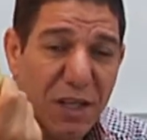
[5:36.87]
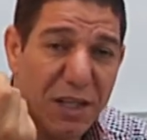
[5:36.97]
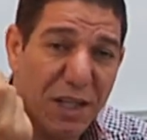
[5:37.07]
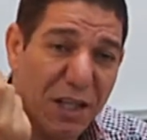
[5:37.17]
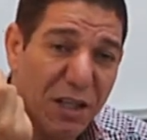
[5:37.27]

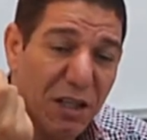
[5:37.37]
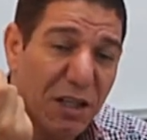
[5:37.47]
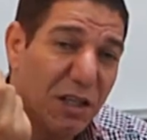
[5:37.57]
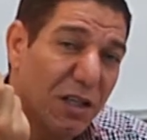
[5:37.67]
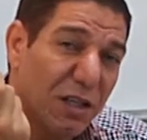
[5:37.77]
the
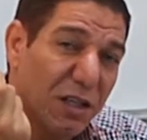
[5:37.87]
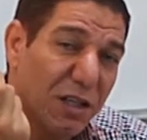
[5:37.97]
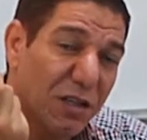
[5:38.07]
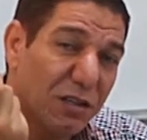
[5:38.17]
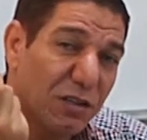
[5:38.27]

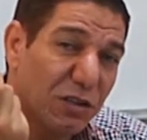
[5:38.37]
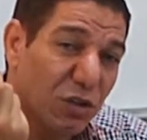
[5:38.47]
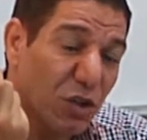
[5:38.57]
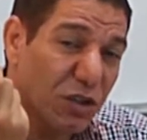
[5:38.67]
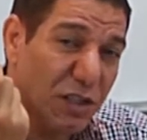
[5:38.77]
current
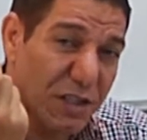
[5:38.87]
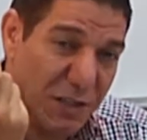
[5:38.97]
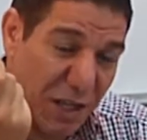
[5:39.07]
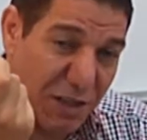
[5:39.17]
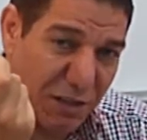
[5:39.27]
context
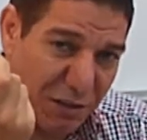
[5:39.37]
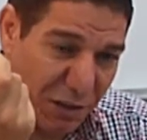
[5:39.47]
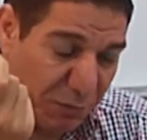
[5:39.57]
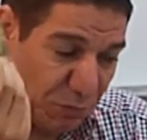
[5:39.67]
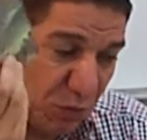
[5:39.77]
at the
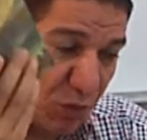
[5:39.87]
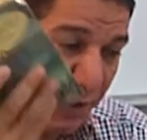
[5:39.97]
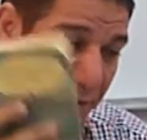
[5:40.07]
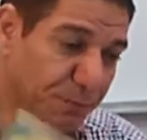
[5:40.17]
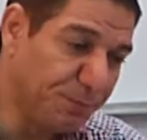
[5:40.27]
time. Okay.